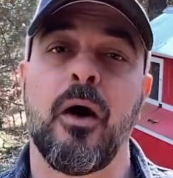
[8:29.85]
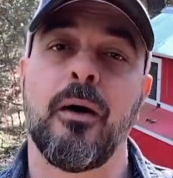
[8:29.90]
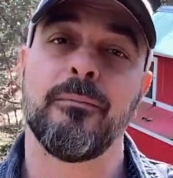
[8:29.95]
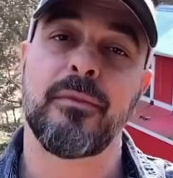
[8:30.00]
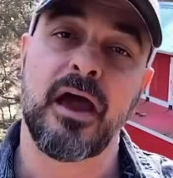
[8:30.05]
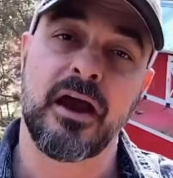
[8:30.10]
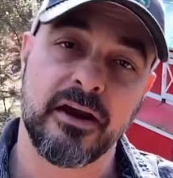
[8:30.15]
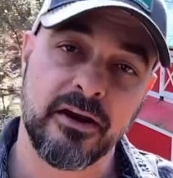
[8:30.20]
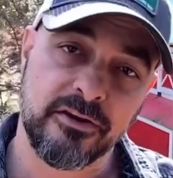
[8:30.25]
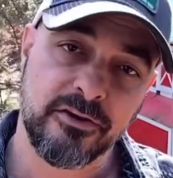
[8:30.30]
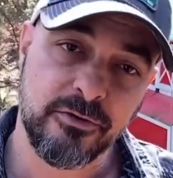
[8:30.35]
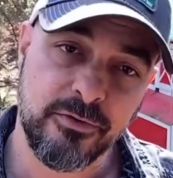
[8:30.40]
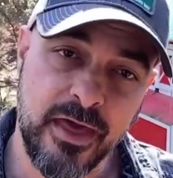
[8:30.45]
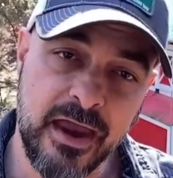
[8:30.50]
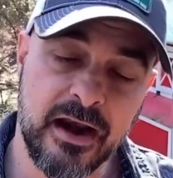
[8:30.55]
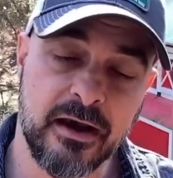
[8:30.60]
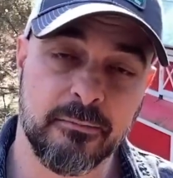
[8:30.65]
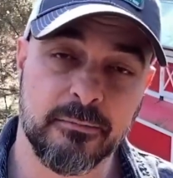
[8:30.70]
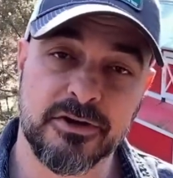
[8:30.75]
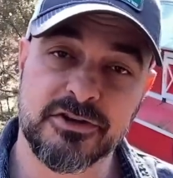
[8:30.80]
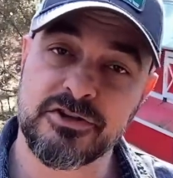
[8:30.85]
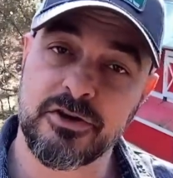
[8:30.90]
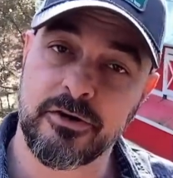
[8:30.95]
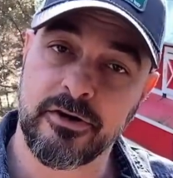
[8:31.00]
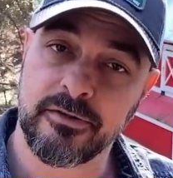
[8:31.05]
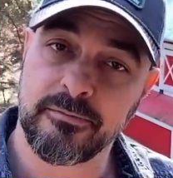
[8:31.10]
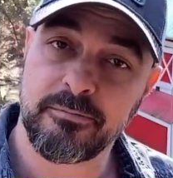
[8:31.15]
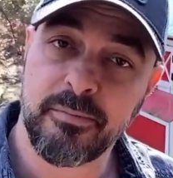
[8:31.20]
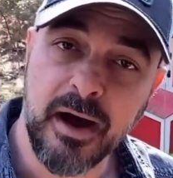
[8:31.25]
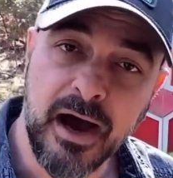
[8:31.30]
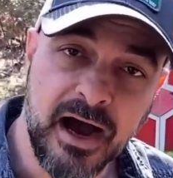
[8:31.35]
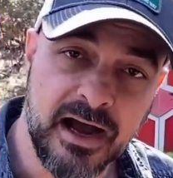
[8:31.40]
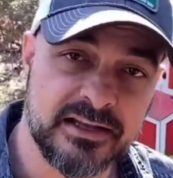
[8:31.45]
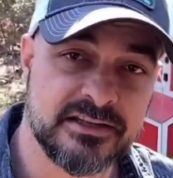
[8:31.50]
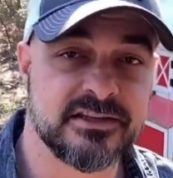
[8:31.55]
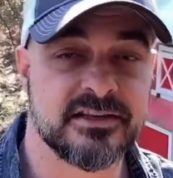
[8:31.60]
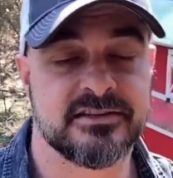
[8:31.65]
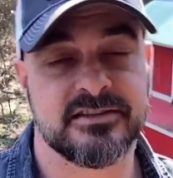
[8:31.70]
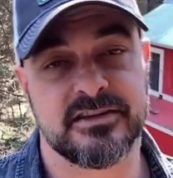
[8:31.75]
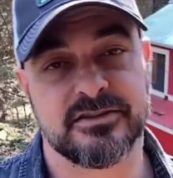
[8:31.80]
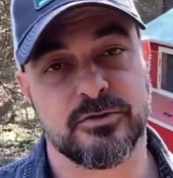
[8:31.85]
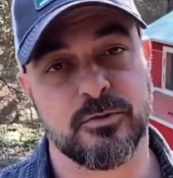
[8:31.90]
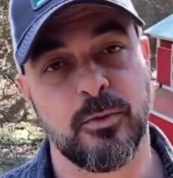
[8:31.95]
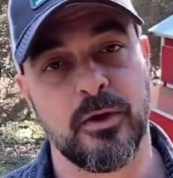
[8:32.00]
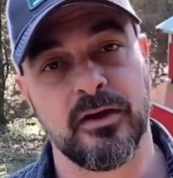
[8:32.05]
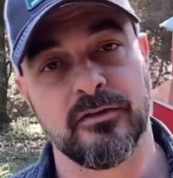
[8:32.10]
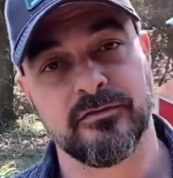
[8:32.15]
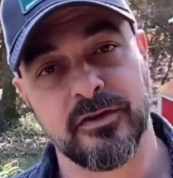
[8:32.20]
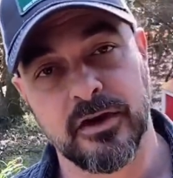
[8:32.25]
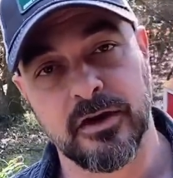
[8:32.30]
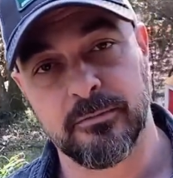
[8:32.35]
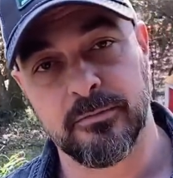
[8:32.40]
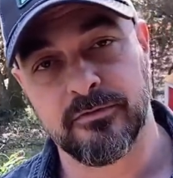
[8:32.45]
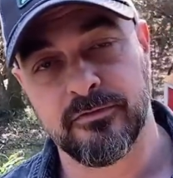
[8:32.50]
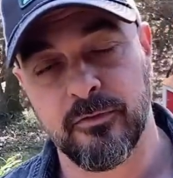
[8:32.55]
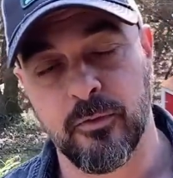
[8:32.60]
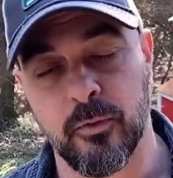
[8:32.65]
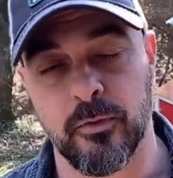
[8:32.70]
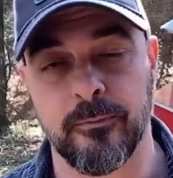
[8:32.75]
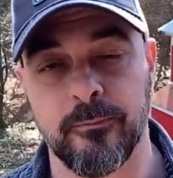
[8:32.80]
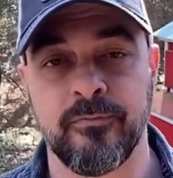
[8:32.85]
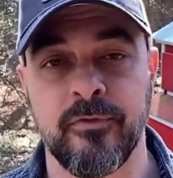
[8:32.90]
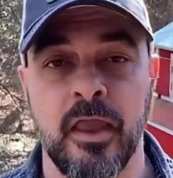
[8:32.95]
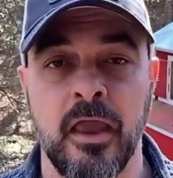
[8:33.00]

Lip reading: I'm not gonna do that. I'm gonna start it in pots because that's the way I've done it before.